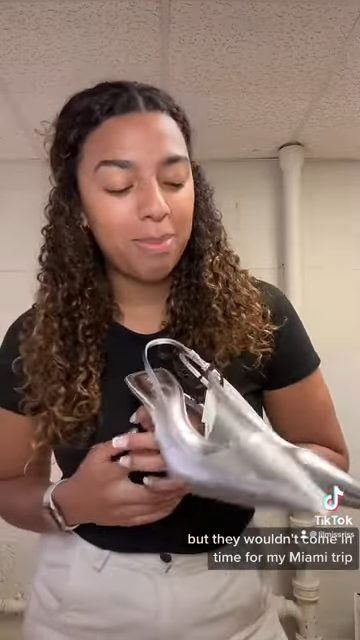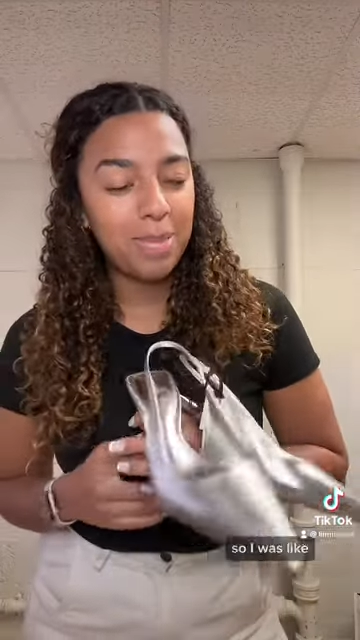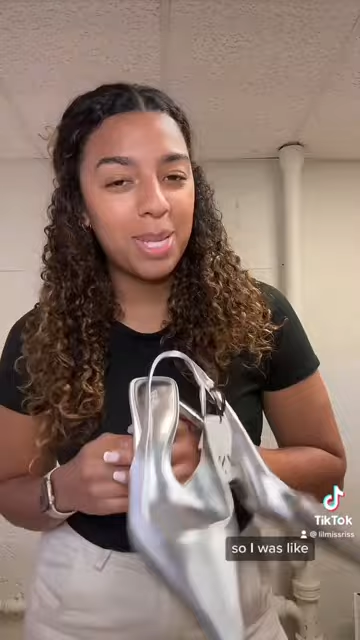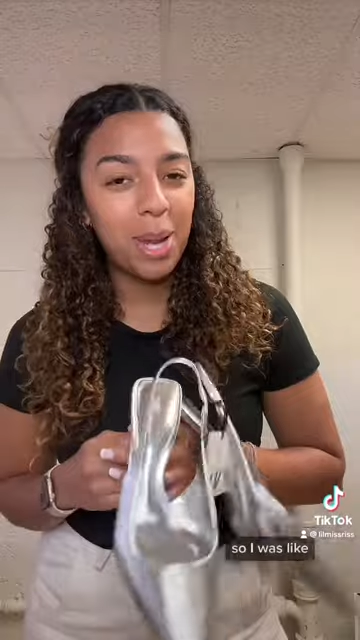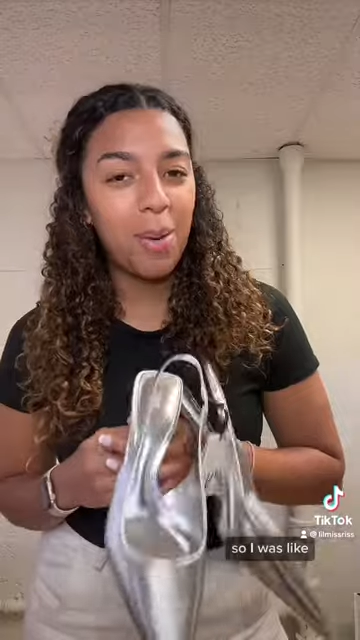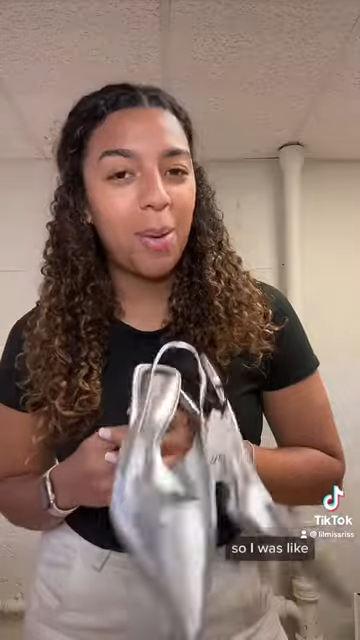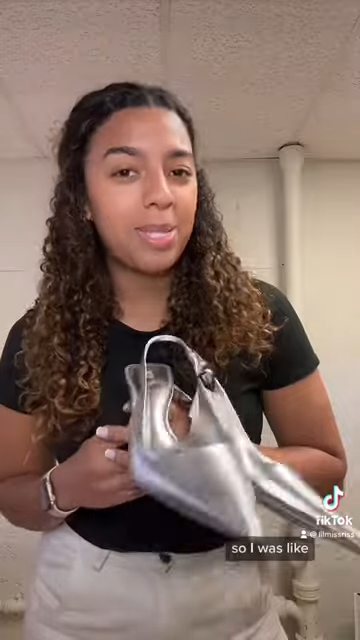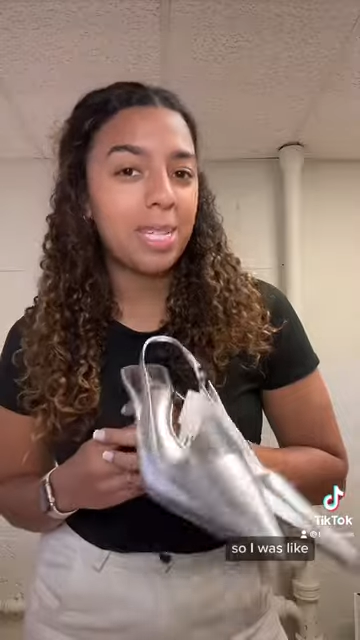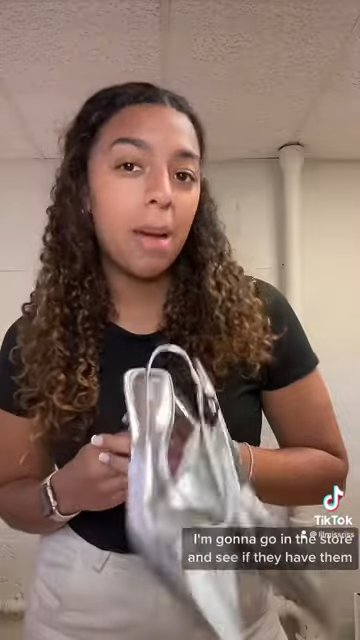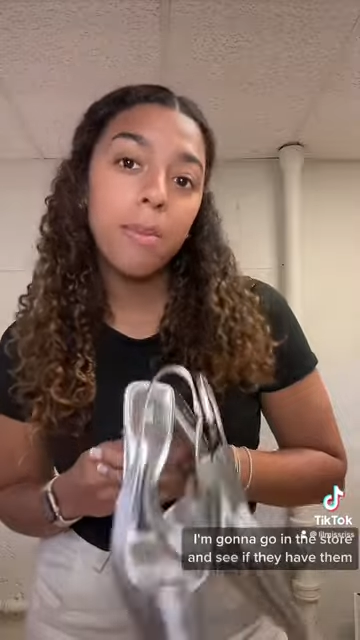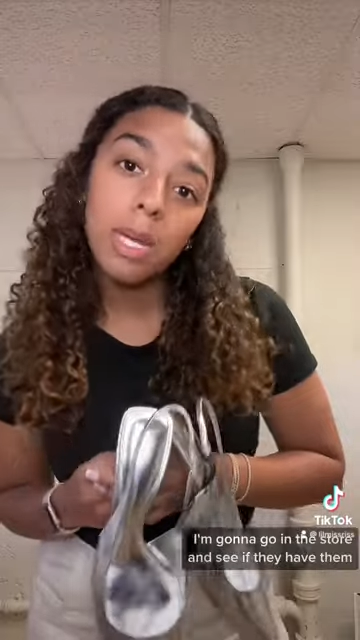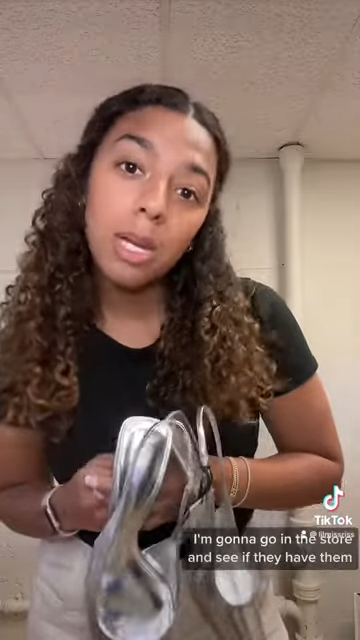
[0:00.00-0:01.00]
So I was like,
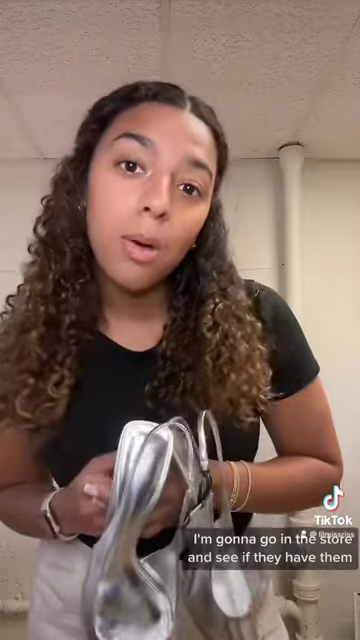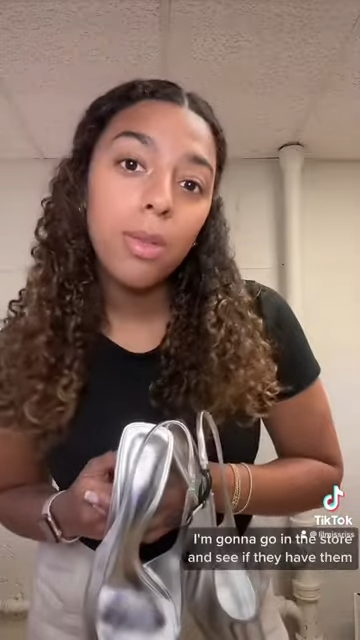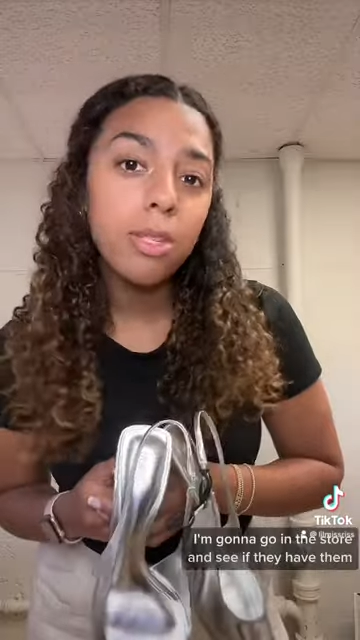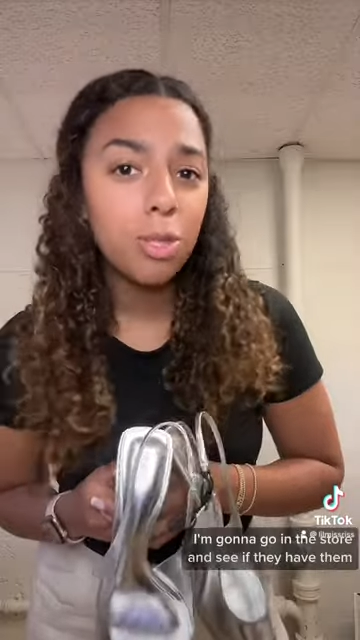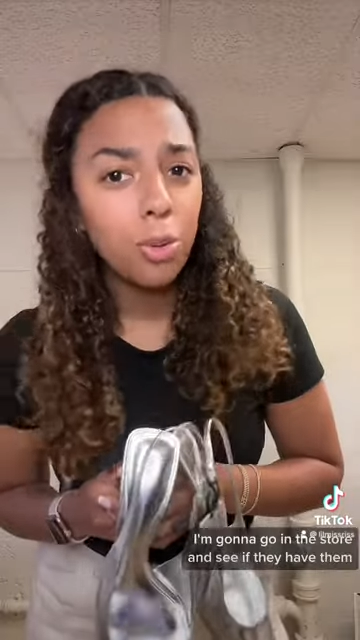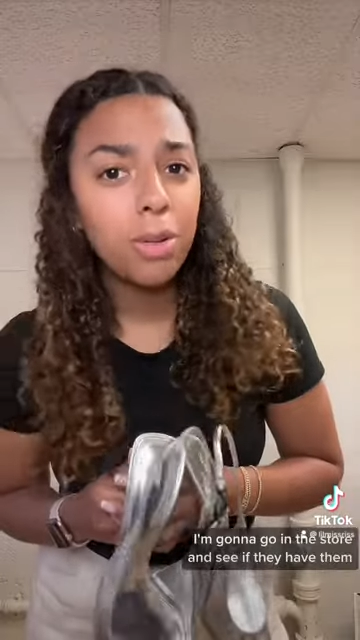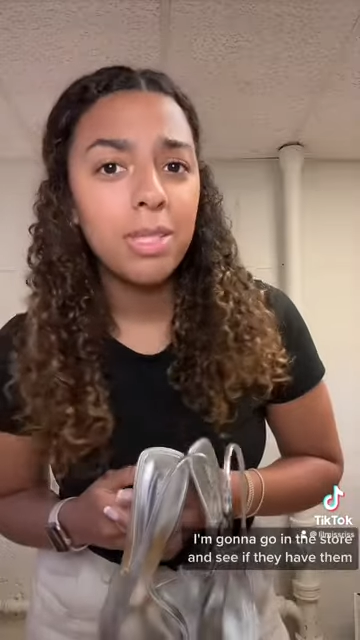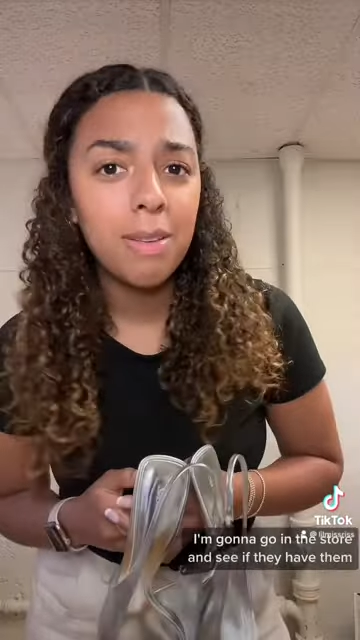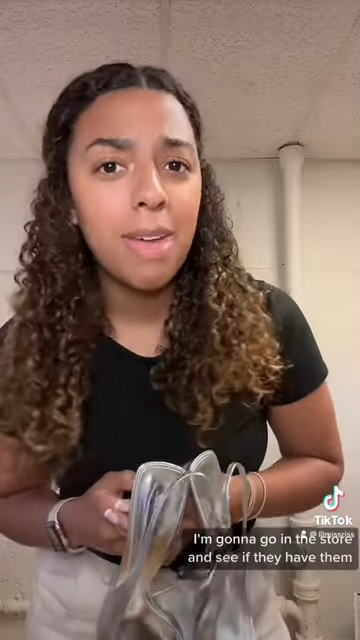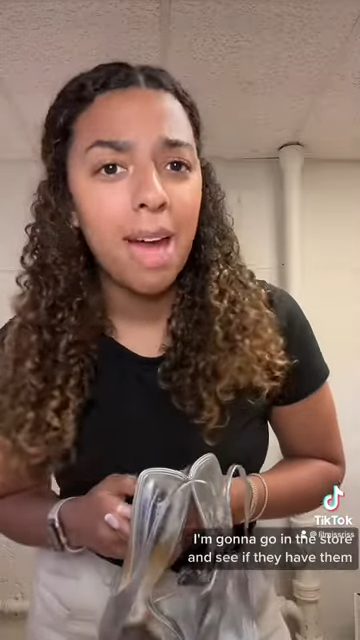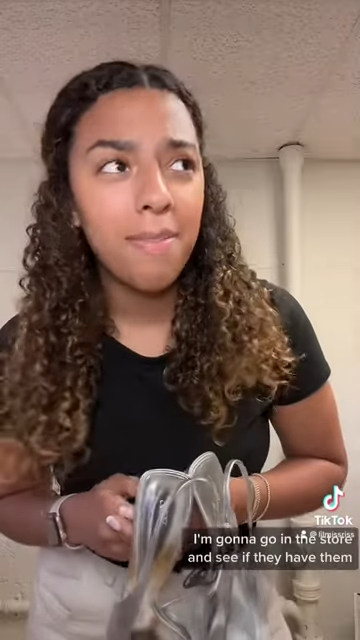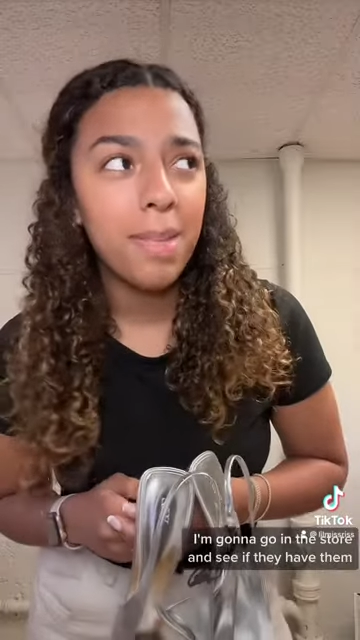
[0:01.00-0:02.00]
I'm going to go in the store and see if
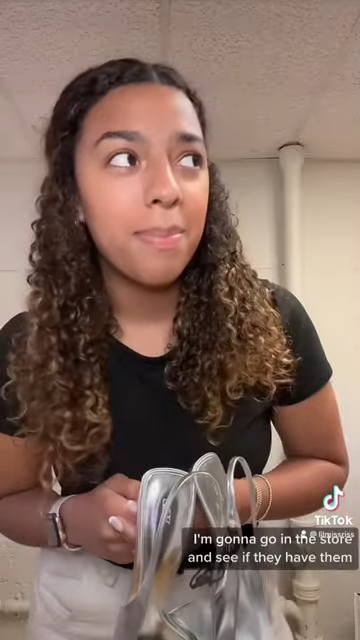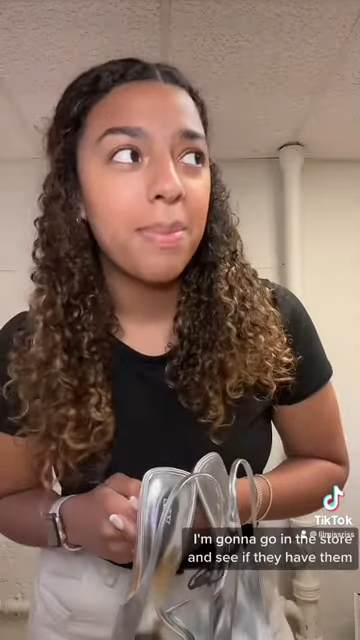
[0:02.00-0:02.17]
they have them.